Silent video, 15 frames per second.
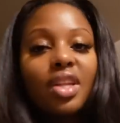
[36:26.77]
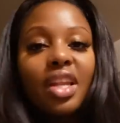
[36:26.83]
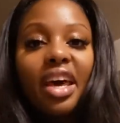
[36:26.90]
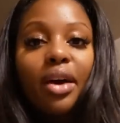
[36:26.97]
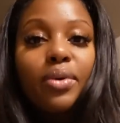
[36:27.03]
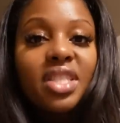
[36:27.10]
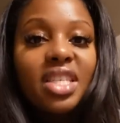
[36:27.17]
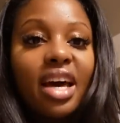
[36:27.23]

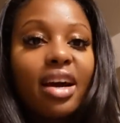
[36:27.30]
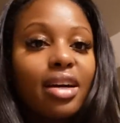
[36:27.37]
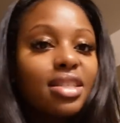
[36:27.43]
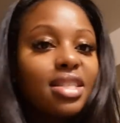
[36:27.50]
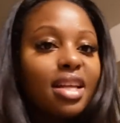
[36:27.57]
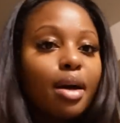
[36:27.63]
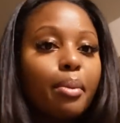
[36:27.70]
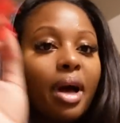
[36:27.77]
Leia was at her
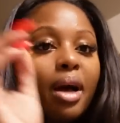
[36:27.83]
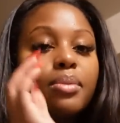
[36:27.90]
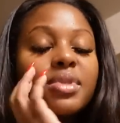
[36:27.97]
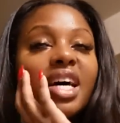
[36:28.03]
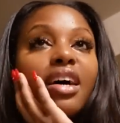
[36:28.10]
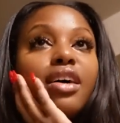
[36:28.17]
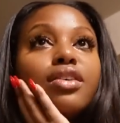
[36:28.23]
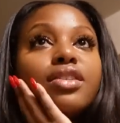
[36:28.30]
stepmom's
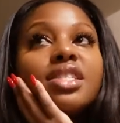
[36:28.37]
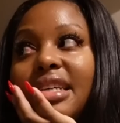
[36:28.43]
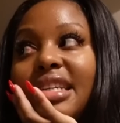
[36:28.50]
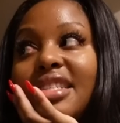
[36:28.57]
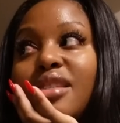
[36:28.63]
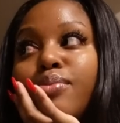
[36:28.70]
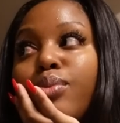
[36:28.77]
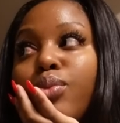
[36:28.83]
house
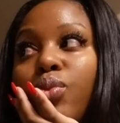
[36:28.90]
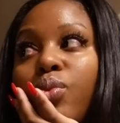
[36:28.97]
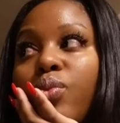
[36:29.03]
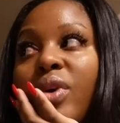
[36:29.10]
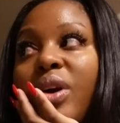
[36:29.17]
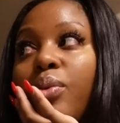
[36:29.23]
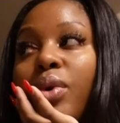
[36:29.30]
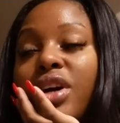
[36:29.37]
because
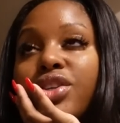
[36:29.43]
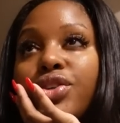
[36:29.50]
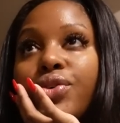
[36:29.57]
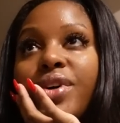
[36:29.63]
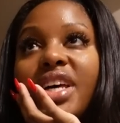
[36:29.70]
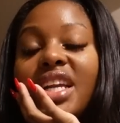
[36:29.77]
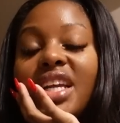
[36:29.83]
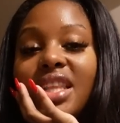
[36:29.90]
we weren't
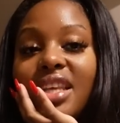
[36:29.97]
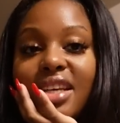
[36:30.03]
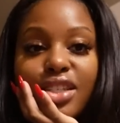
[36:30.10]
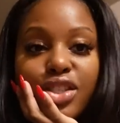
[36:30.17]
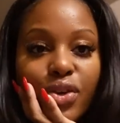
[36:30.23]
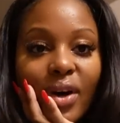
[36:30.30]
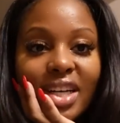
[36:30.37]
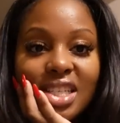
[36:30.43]
doing anything,
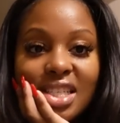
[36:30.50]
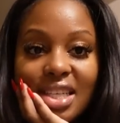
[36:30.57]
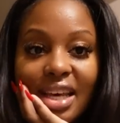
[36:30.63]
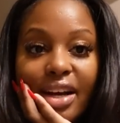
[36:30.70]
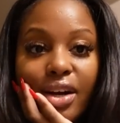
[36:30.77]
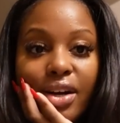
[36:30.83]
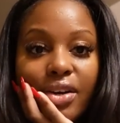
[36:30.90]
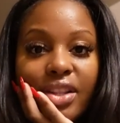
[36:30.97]
so I just let
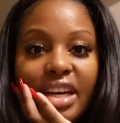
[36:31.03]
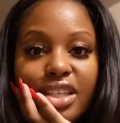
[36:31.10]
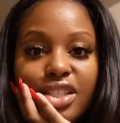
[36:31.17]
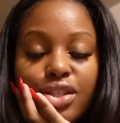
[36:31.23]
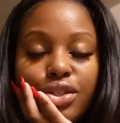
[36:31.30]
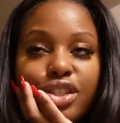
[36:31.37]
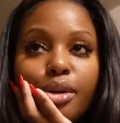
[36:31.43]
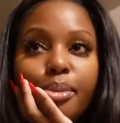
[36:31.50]
her go there
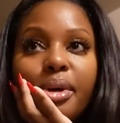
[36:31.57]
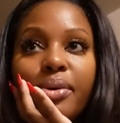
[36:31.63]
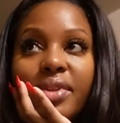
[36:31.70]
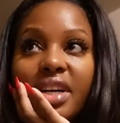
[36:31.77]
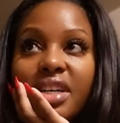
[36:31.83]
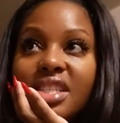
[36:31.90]
so she can be with her